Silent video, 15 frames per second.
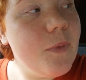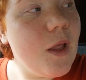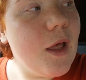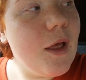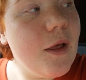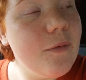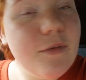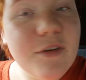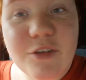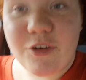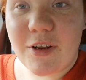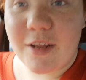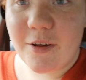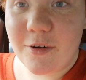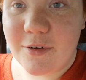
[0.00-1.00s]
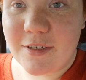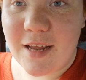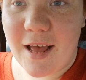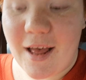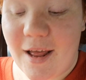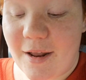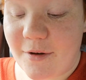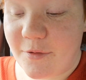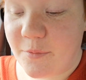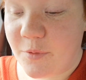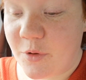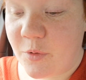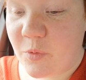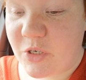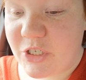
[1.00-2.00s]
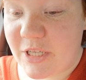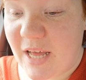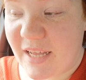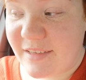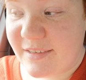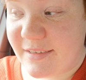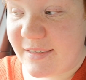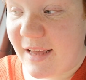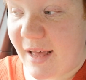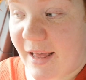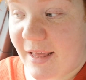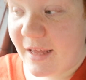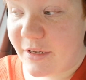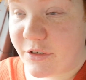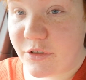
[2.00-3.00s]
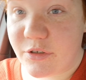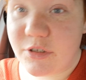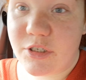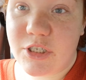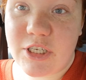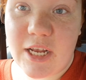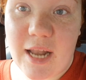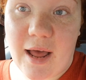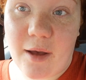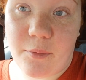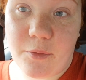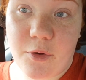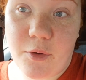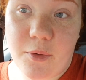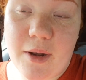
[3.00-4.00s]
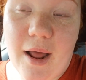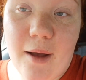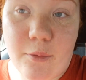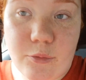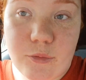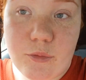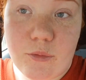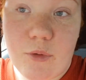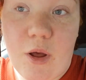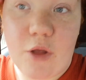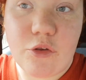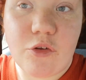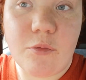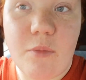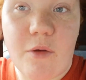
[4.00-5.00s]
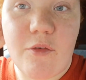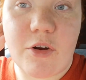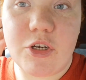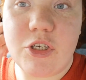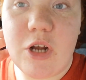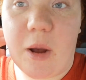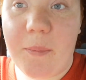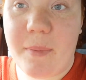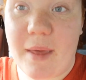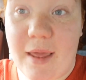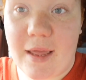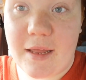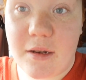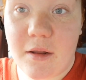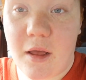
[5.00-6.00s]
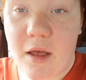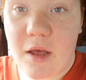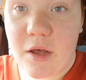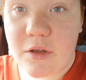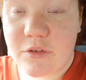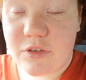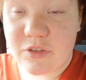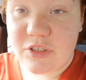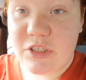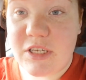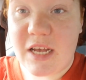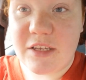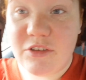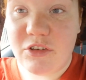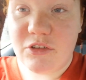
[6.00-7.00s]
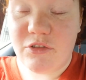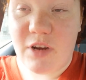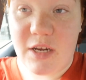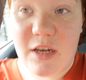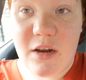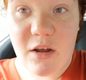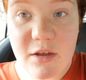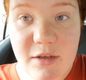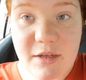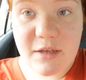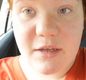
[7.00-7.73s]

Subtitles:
But it's really good, and we're gonna watch that today and just chill out. We're going out tomorrow shopping, so today is just really like